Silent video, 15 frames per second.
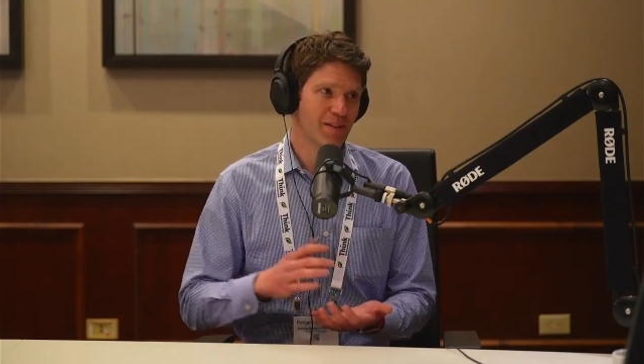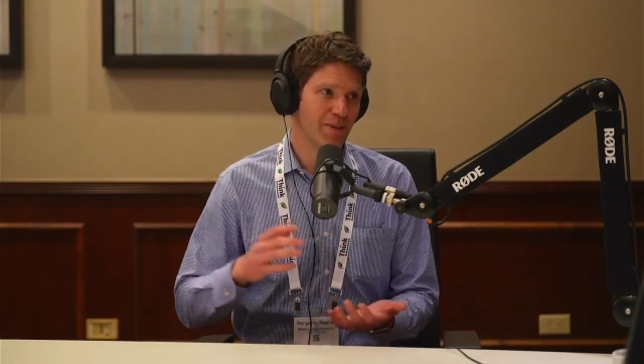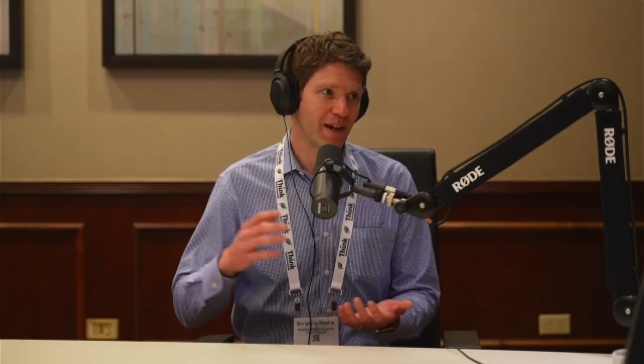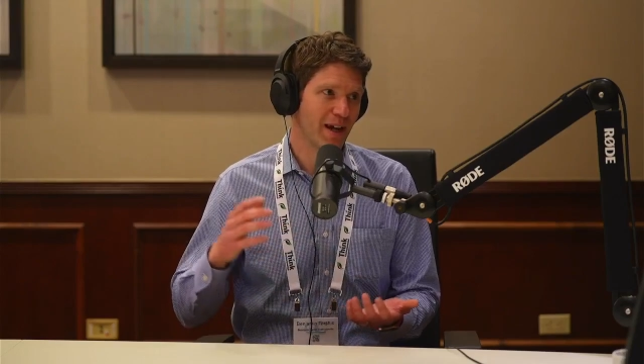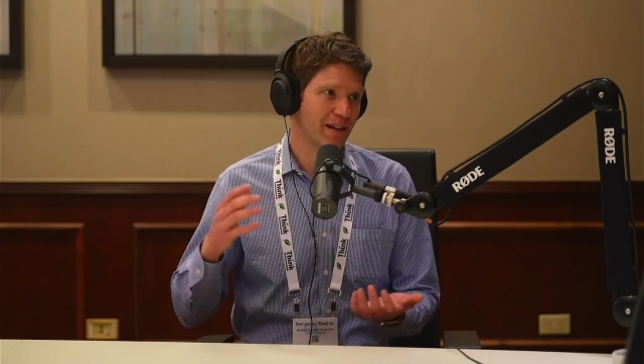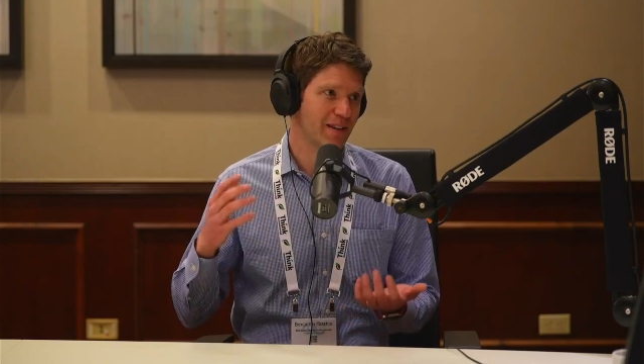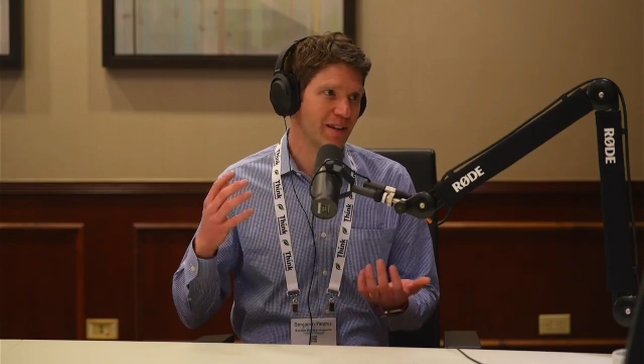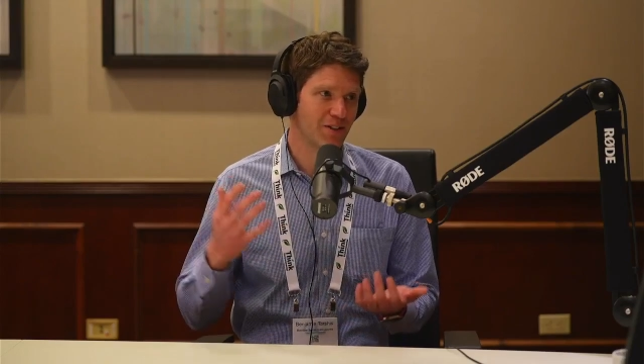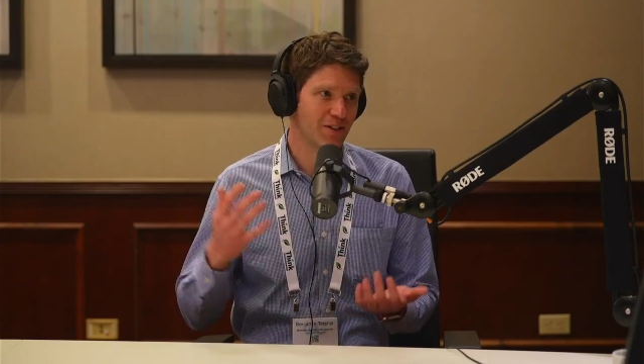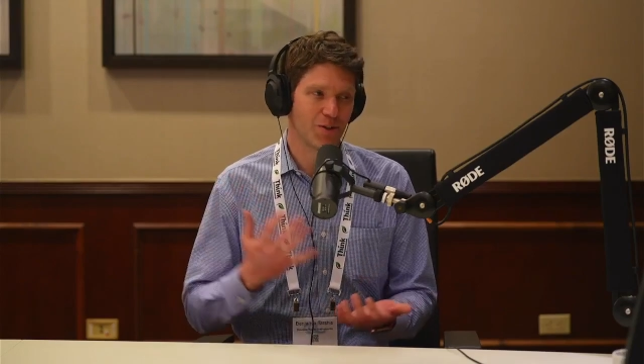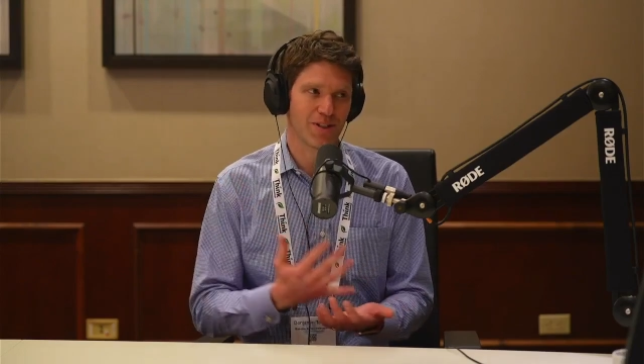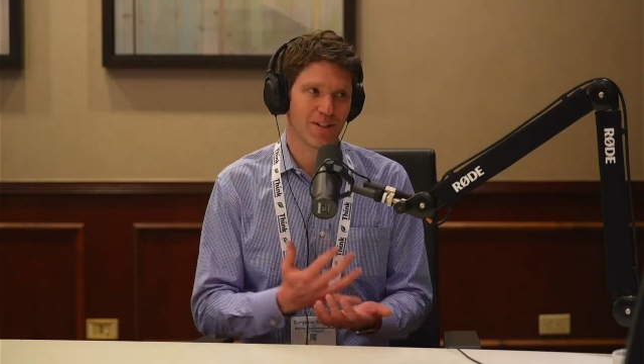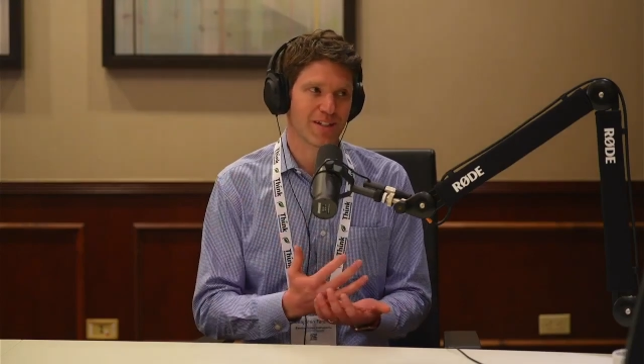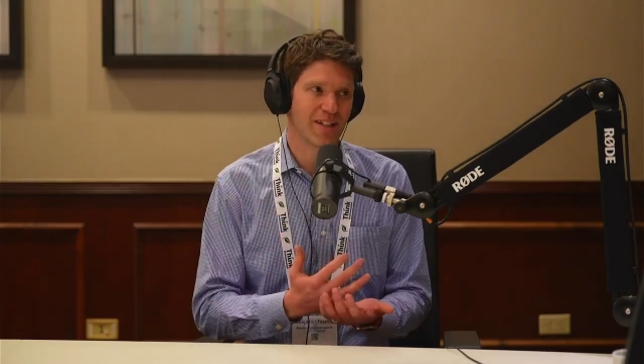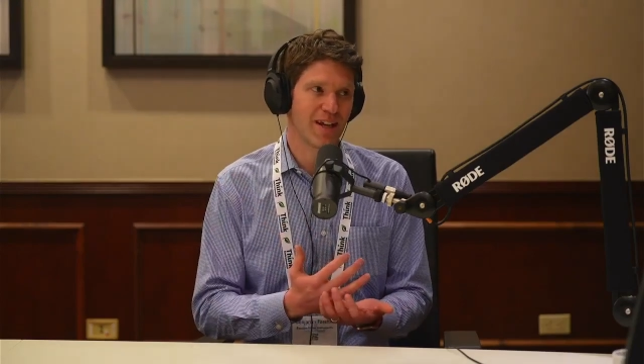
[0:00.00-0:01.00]
We had the
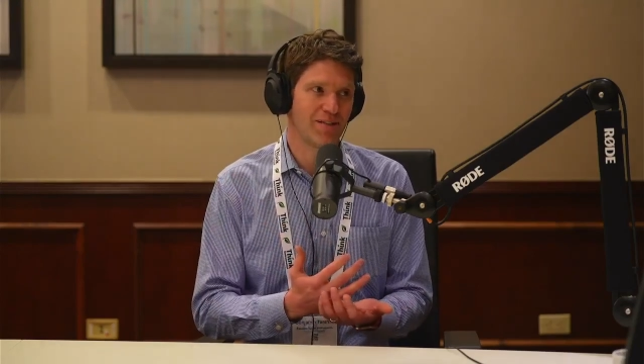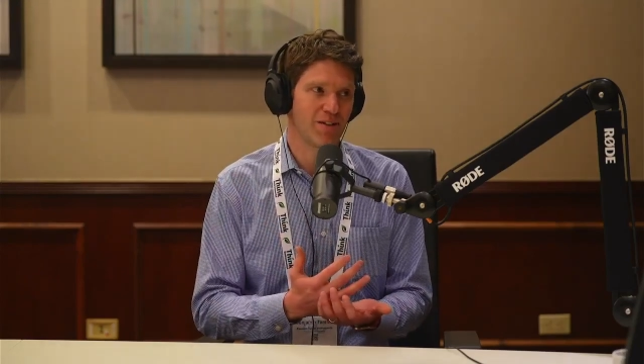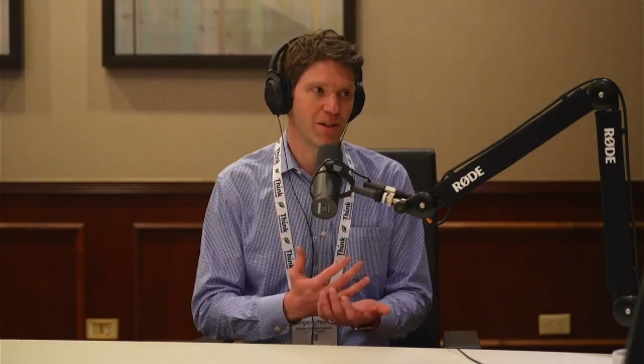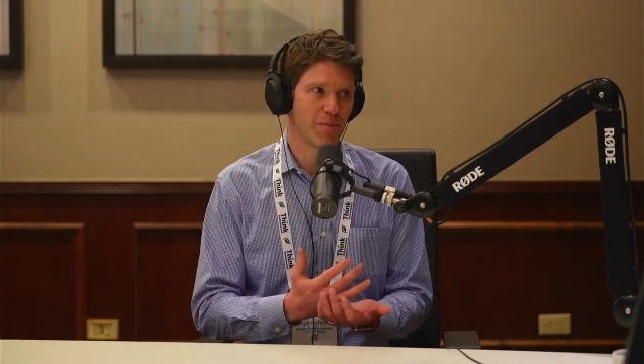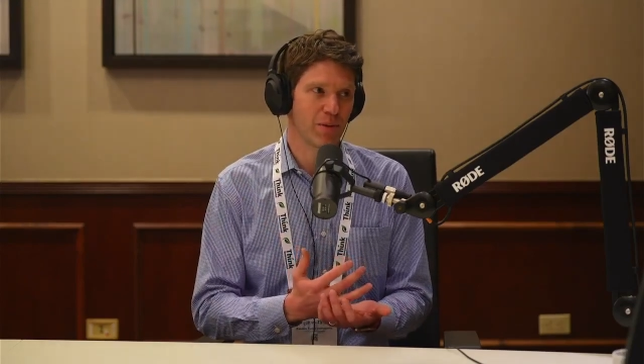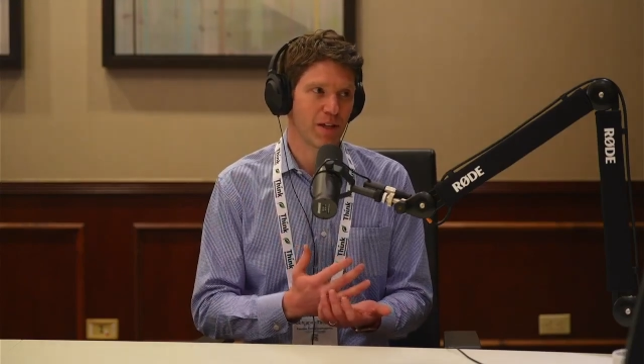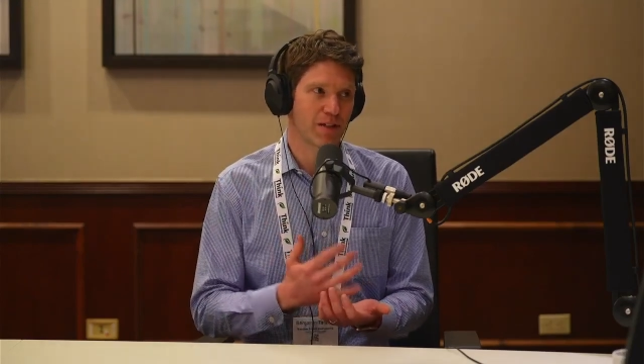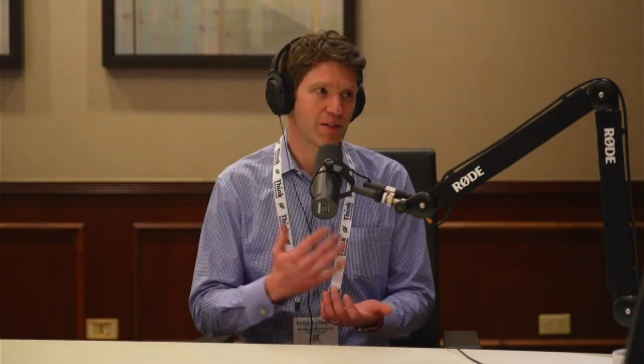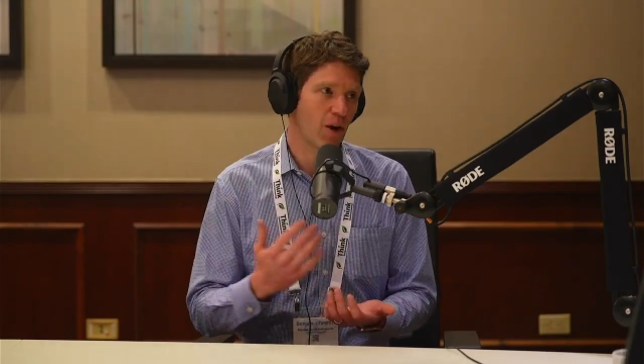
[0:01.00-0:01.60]
intrinsic safety in place.